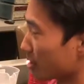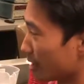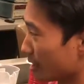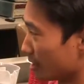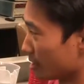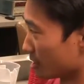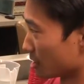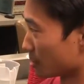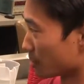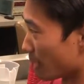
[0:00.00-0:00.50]
is a
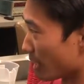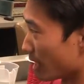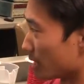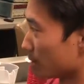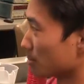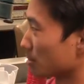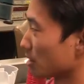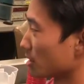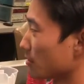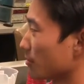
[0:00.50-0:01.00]
little sped
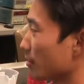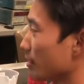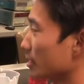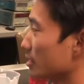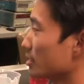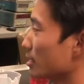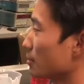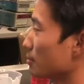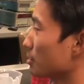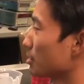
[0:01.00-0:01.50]
up just for
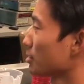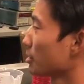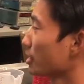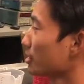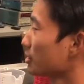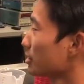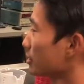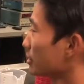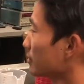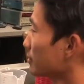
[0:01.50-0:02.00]
this
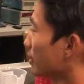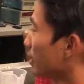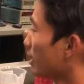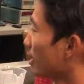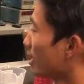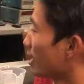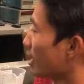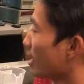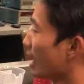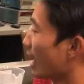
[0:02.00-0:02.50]
demonstration.
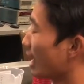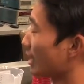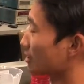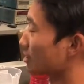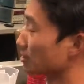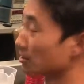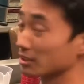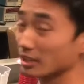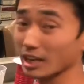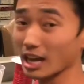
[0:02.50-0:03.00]
As
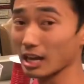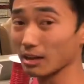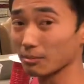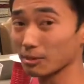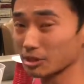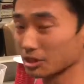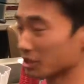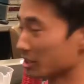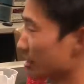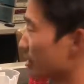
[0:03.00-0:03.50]
soon as the
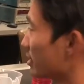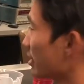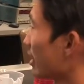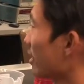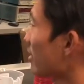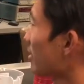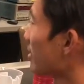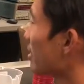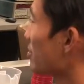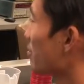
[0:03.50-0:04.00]
calibration is
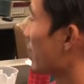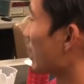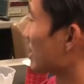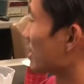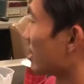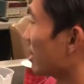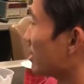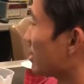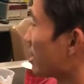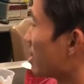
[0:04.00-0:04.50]
done, the
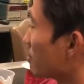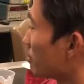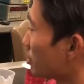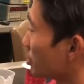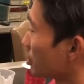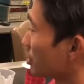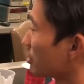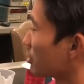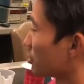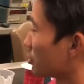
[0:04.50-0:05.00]
baseline
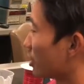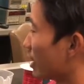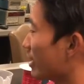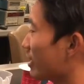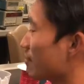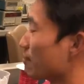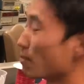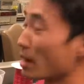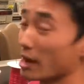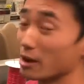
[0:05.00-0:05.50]
temperature,
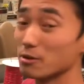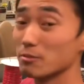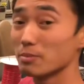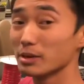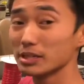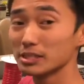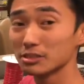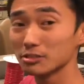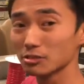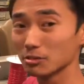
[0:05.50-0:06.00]
strain, and
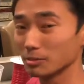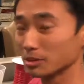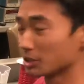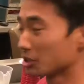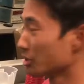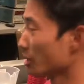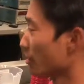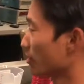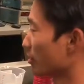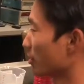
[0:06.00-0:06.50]
bioimpedance will be
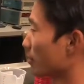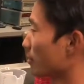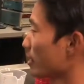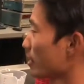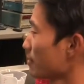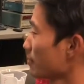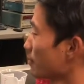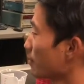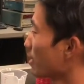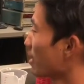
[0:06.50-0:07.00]
shown on the
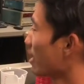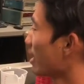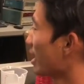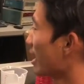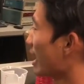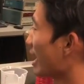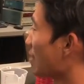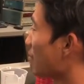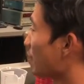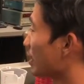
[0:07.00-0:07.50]
right.
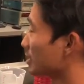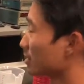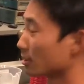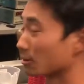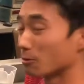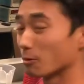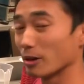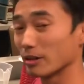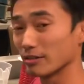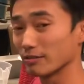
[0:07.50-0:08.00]
And based
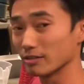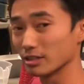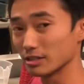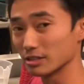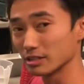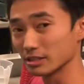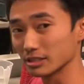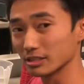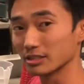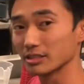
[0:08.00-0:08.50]
on whether the
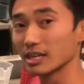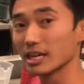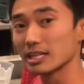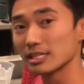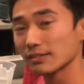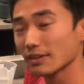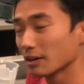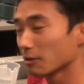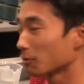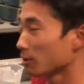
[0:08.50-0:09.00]
nurse is
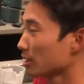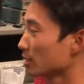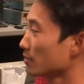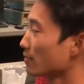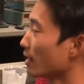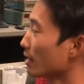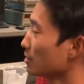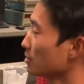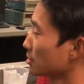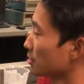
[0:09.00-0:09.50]
satisfied with these
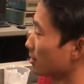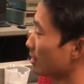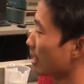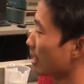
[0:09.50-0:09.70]
values or